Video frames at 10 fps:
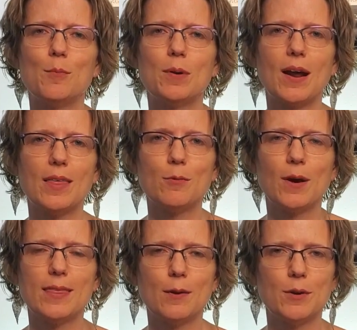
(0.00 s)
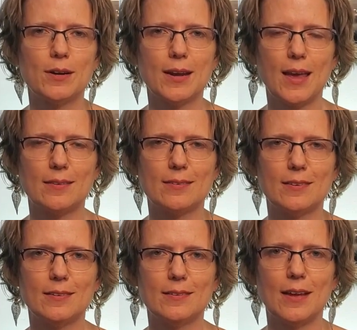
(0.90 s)
but either way, they wanted to
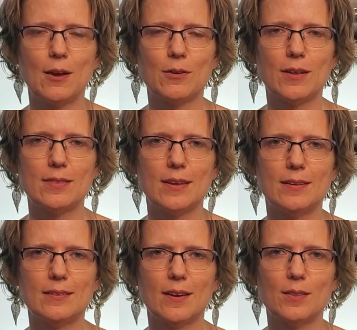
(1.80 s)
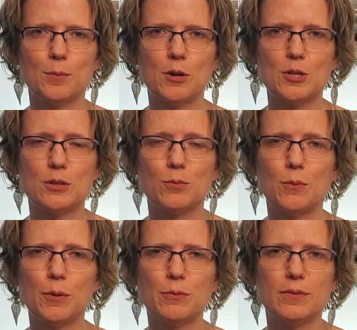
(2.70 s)
cancel out on the purchase. Well,
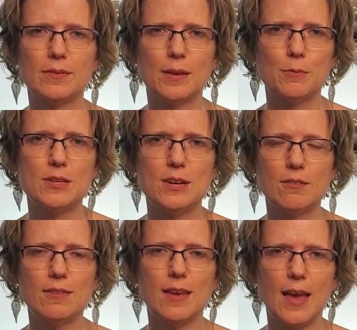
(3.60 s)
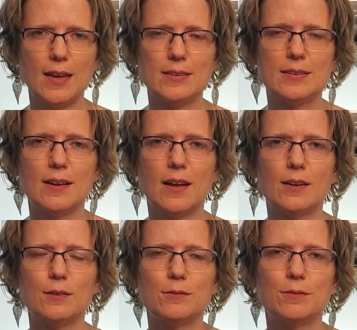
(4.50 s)
they were near the end
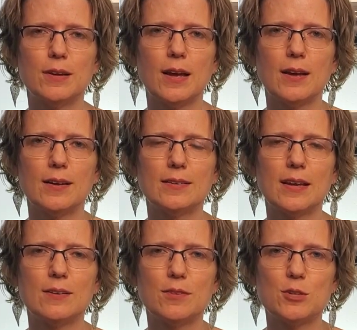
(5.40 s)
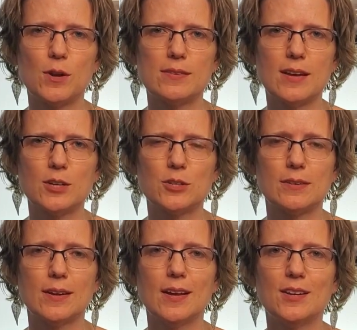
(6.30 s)
of the
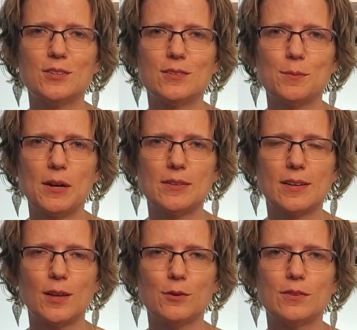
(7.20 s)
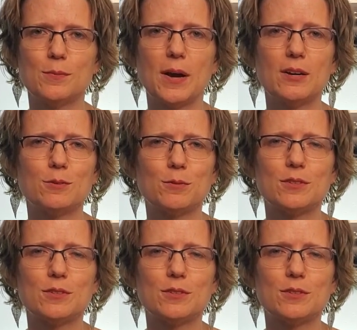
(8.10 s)
transaction, just about to close. The buyers were